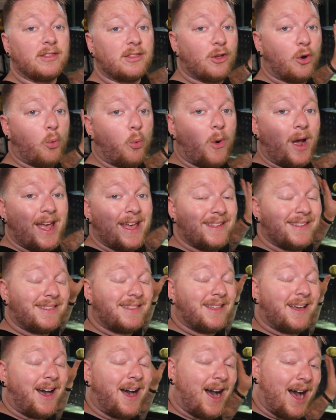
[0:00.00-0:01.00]
The way
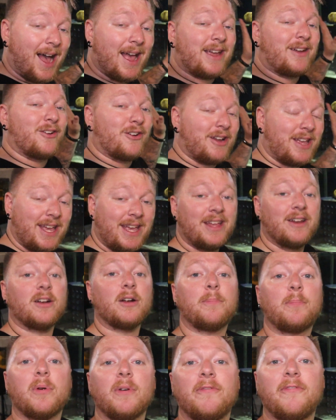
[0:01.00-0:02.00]
that the Hygger
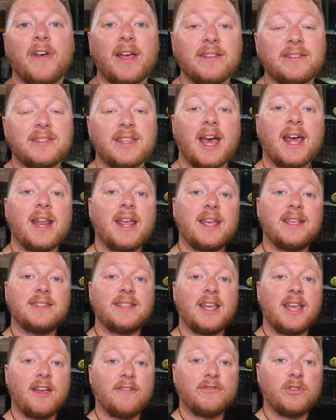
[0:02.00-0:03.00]
heater prevents that
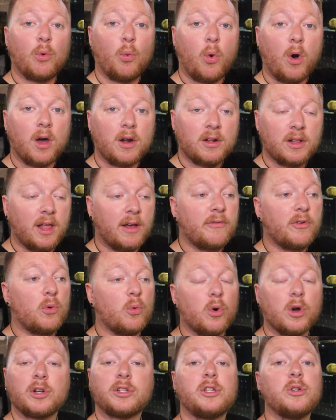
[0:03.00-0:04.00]
is if the water level
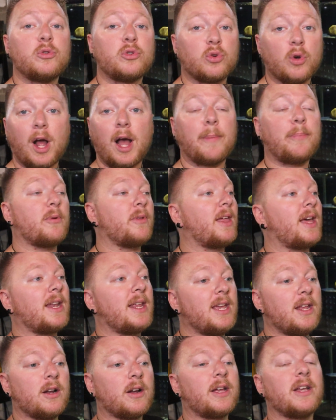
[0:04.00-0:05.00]
were to drop or that
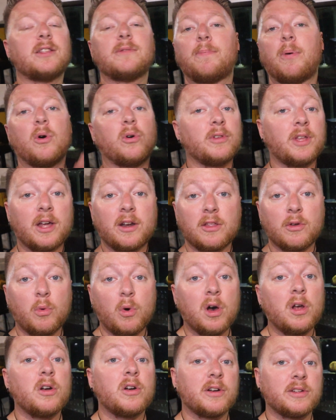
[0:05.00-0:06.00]
heater gets pulled out of the
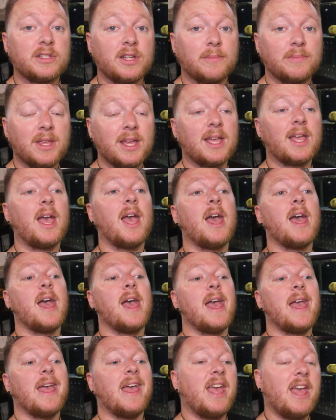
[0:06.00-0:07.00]
water or something,
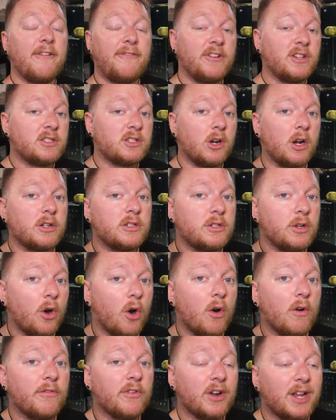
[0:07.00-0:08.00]
if it starts to
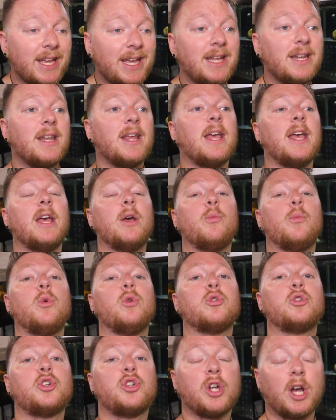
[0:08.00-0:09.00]
overheat, it
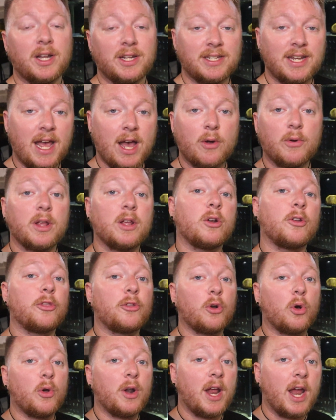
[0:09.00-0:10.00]
will shut down. It'll
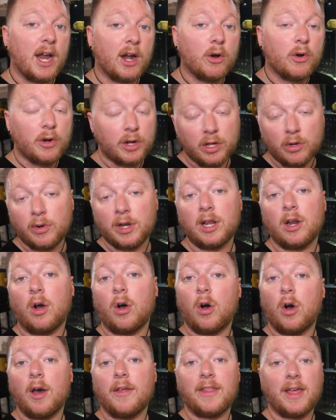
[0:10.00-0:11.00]
throw an error unit
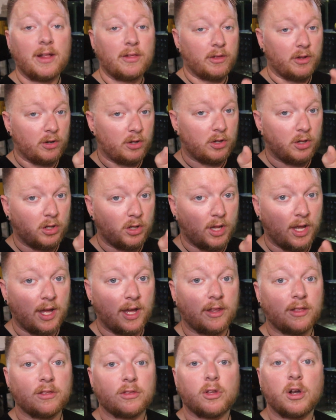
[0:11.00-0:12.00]
on that little
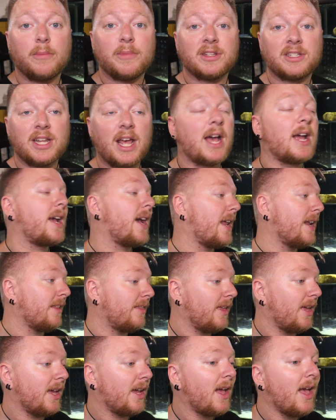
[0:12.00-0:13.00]
thermostat kind
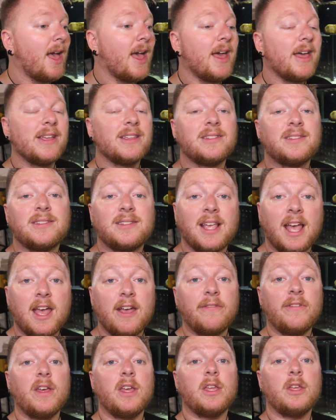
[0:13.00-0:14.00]
of thing,
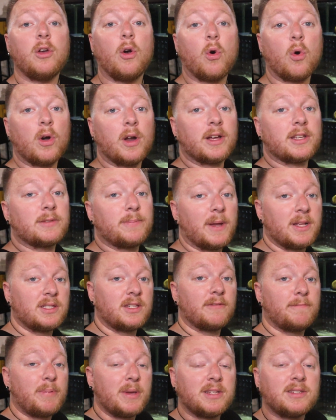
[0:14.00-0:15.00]
saving your
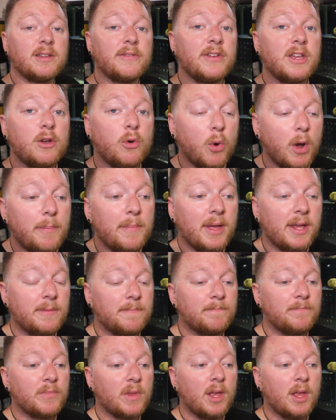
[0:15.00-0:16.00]
expensive piece of equipment